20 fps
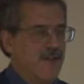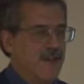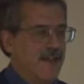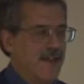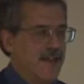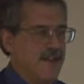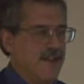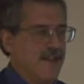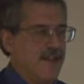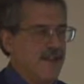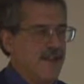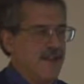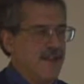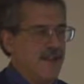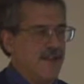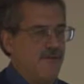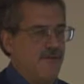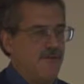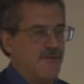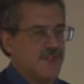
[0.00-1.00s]

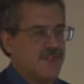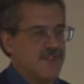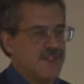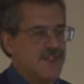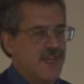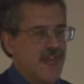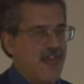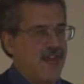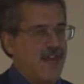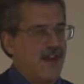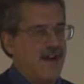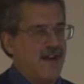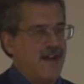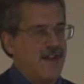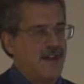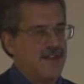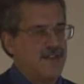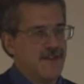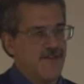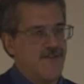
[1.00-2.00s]
it was there,
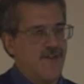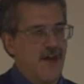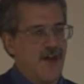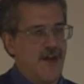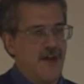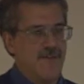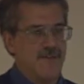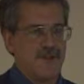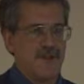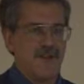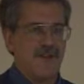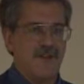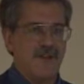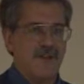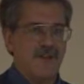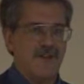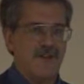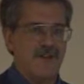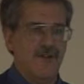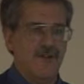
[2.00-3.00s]
it developed
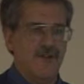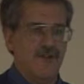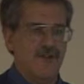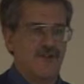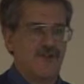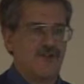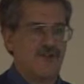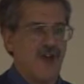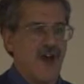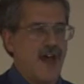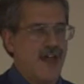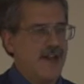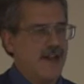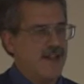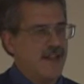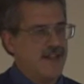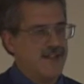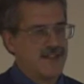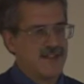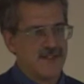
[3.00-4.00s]
to try
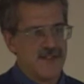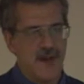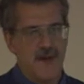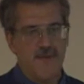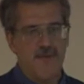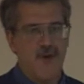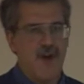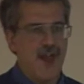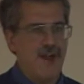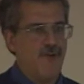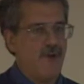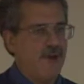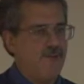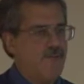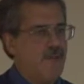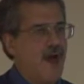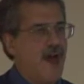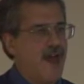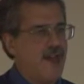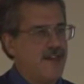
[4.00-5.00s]
to in some way
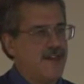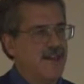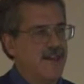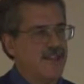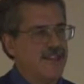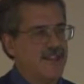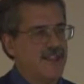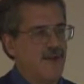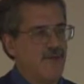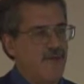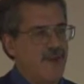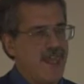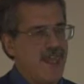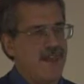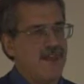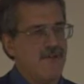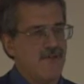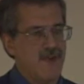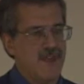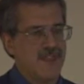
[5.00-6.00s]
remind us that
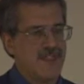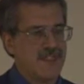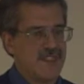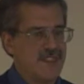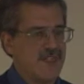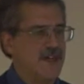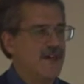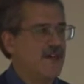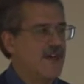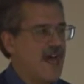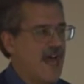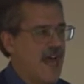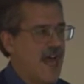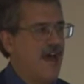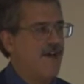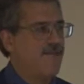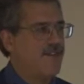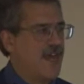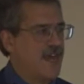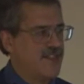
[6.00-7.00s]
we still
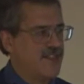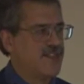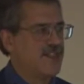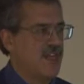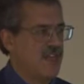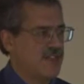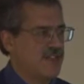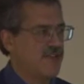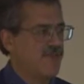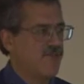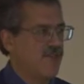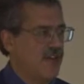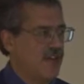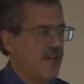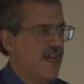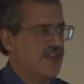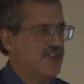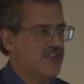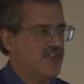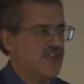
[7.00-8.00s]
have that sense of
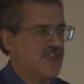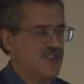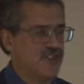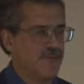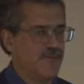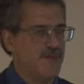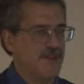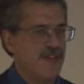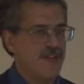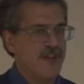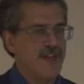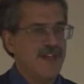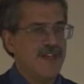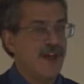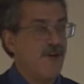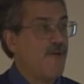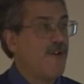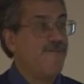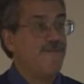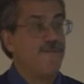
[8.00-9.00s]
relationship
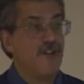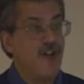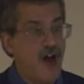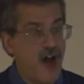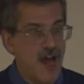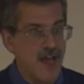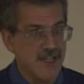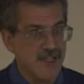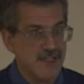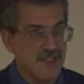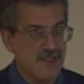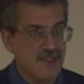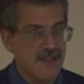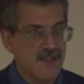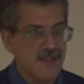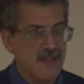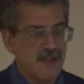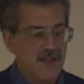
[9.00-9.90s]
that we've lost,